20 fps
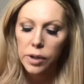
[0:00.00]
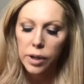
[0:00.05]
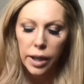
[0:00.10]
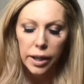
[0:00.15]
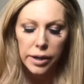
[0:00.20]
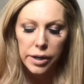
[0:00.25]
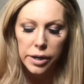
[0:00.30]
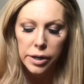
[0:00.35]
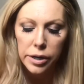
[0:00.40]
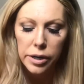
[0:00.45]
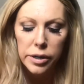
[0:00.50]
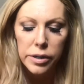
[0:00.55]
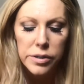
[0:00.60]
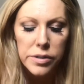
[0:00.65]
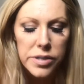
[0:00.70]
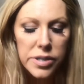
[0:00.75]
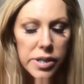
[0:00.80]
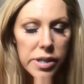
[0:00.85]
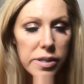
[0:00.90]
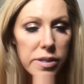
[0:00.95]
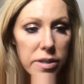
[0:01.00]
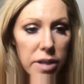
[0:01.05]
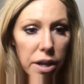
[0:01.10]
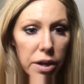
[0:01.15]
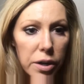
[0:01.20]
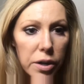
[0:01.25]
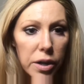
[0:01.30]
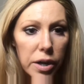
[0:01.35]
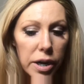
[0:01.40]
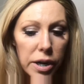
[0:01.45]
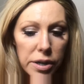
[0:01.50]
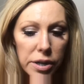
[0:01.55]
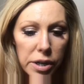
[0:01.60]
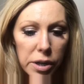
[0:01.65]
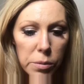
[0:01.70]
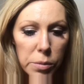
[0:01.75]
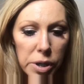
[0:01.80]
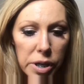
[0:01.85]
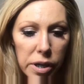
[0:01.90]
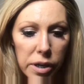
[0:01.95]
adherence is not a good
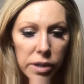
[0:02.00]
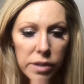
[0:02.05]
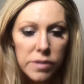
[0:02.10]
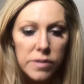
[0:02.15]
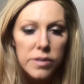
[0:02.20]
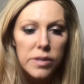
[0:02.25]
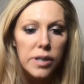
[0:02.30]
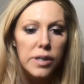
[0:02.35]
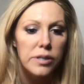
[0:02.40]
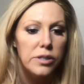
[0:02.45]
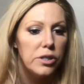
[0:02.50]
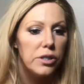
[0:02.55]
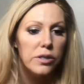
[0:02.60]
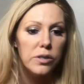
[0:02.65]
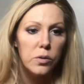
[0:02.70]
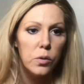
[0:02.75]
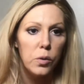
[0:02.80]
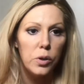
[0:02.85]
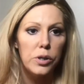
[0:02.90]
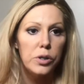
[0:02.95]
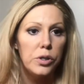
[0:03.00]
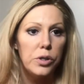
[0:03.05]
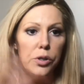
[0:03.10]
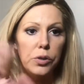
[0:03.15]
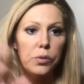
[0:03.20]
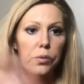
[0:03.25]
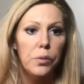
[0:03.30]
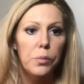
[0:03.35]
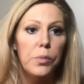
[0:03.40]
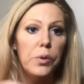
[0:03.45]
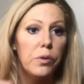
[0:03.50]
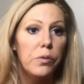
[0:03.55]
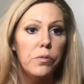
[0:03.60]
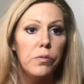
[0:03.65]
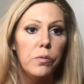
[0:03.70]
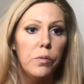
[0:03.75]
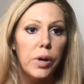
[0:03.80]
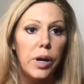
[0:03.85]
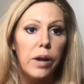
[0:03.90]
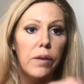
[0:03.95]
idea because it's just going to remove
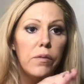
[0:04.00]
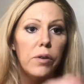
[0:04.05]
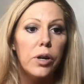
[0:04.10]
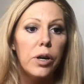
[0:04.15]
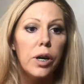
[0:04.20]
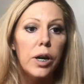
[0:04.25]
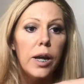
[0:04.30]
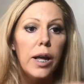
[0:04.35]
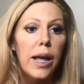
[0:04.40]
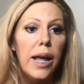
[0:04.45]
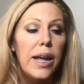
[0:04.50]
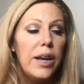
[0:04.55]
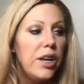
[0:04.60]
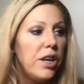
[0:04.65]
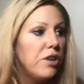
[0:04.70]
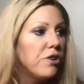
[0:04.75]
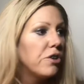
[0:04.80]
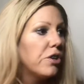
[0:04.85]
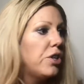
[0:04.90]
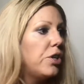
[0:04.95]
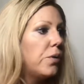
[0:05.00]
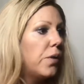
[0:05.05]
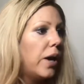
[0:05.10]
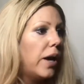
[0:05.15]
whatever adhesion you